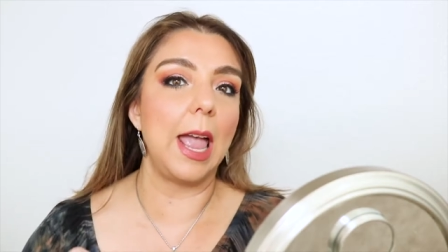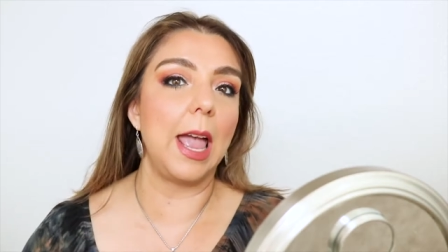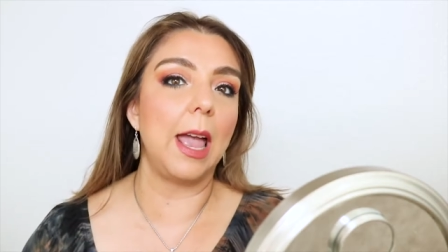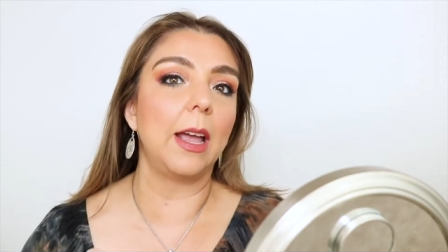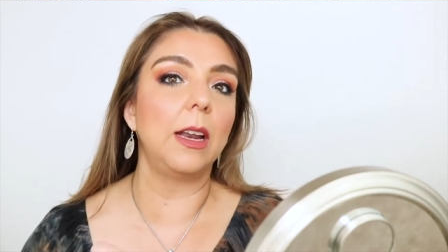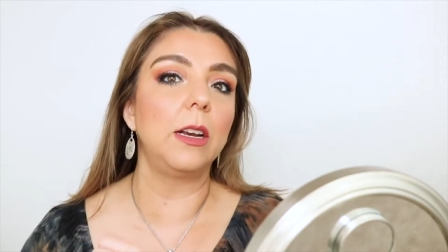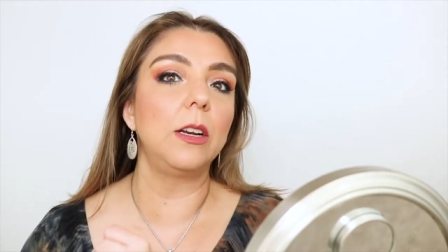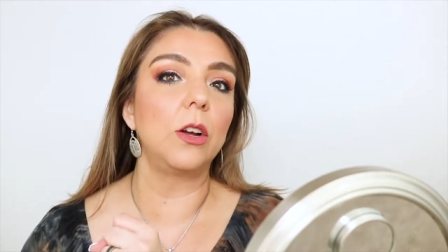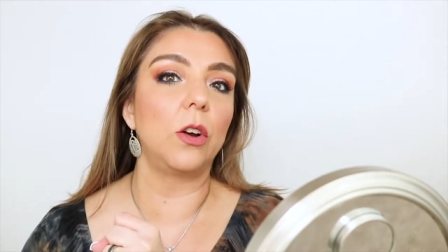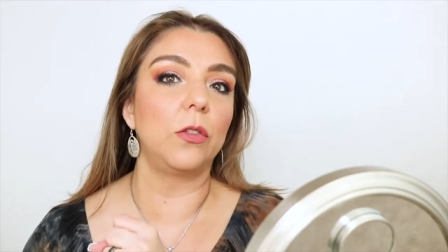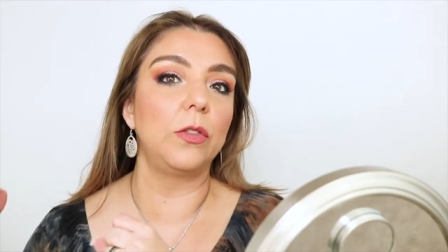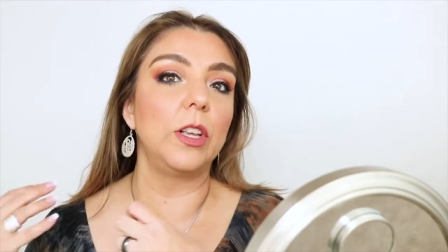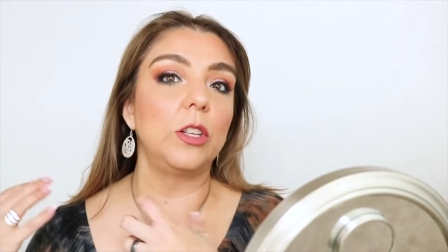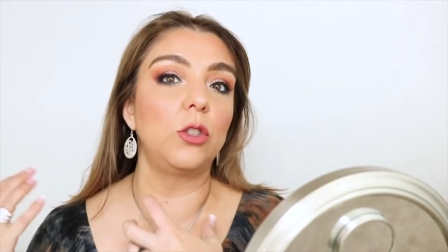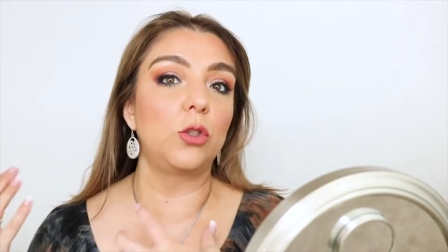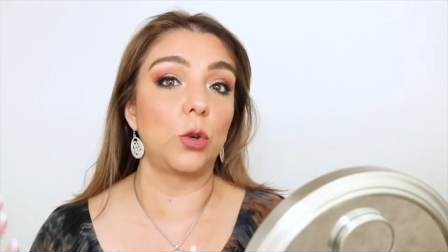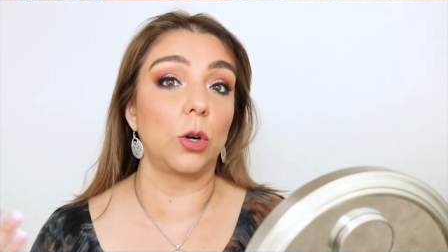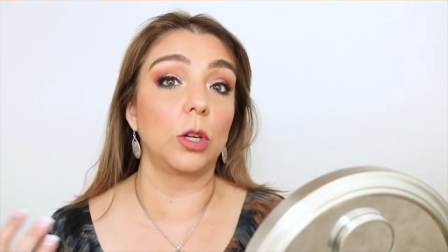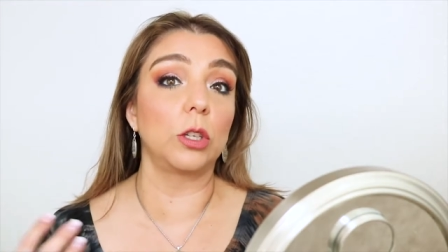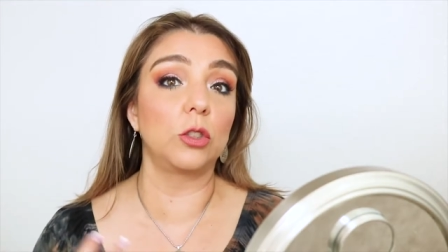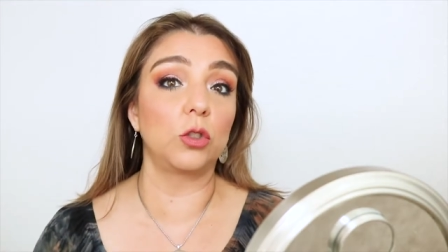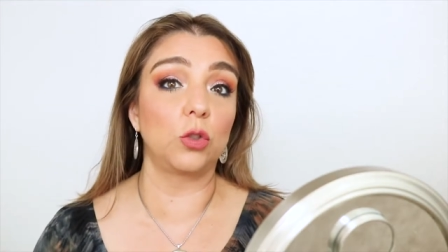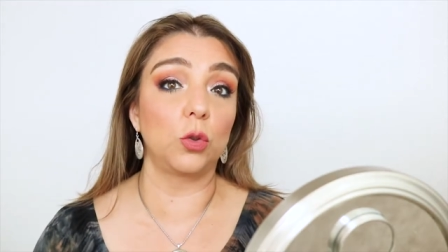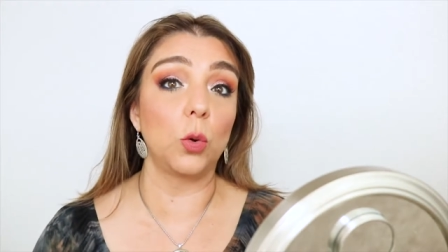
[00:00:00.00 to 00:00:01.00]
end of the
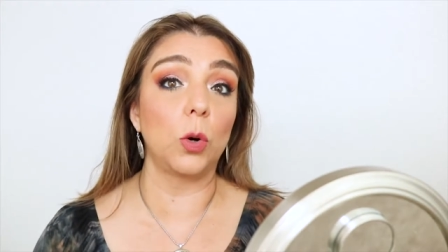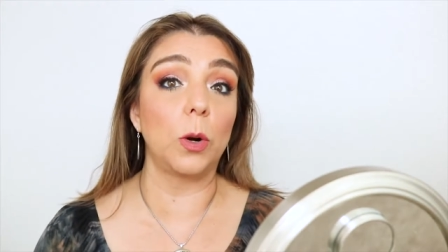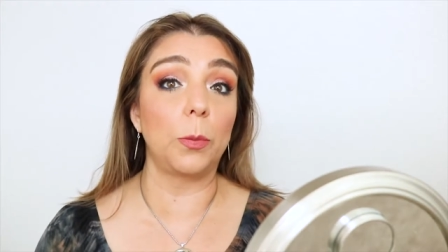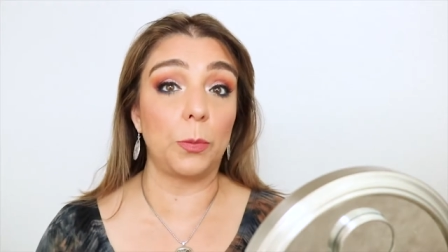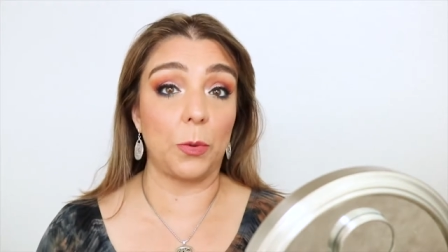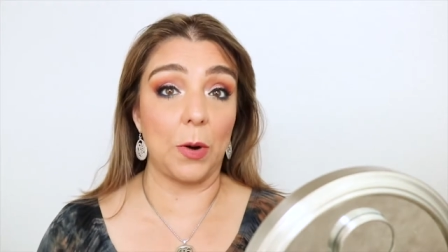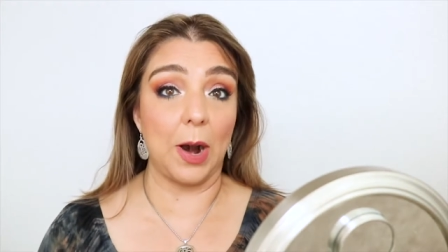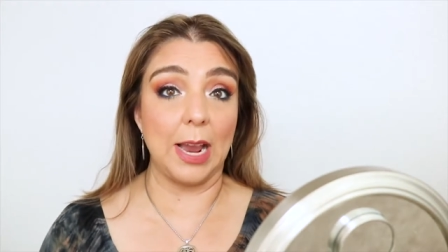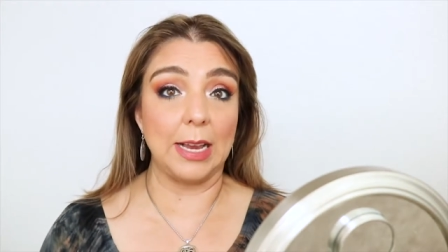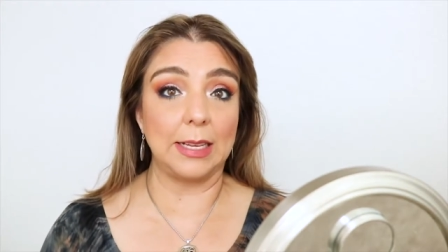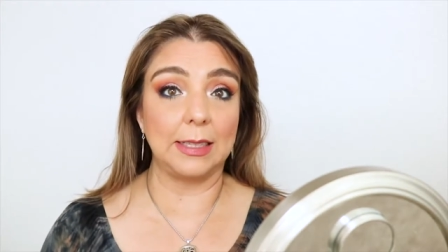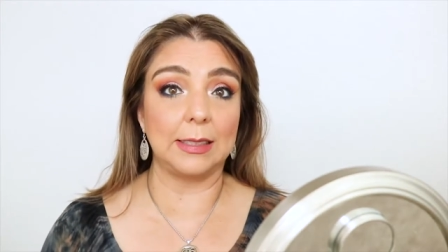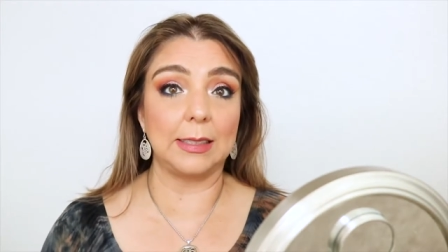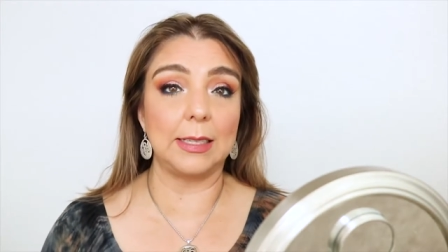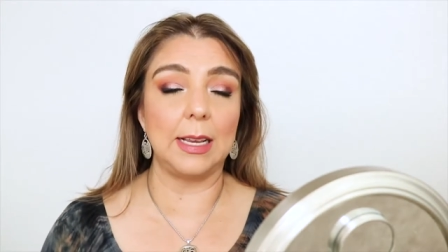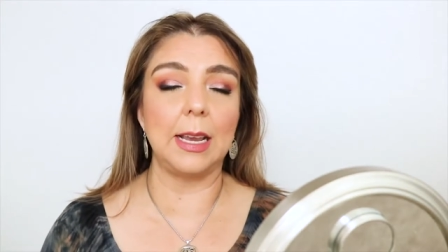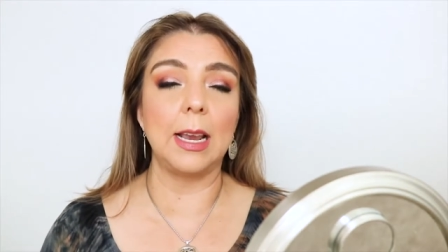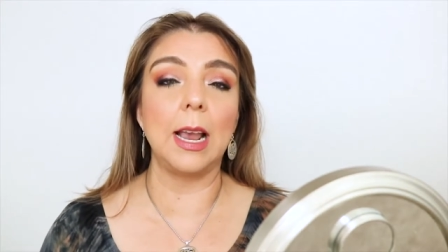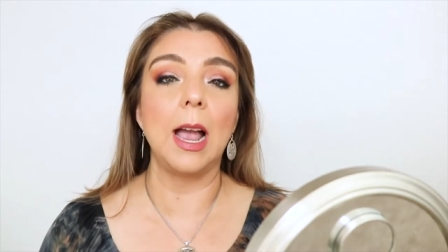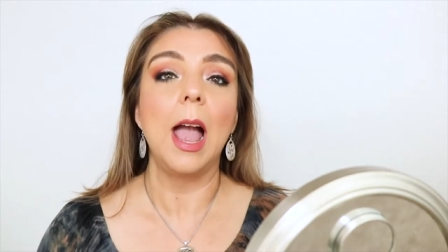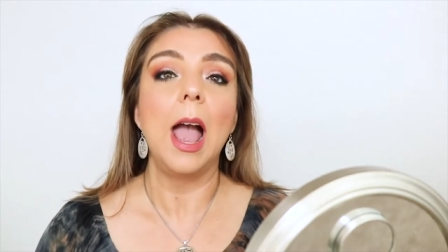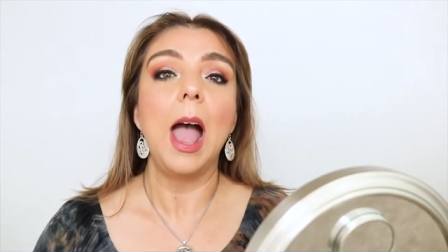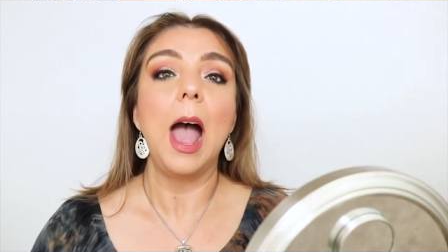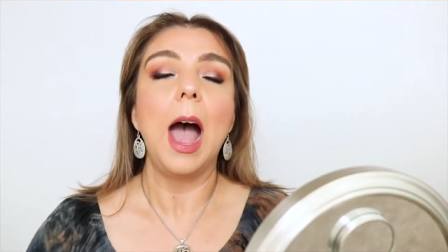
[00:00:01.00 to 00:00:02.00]
drugstore
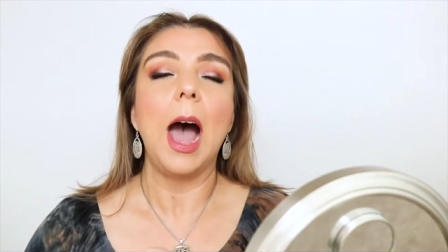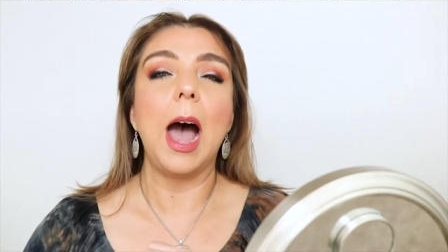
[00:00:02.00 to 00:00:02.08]
pricing.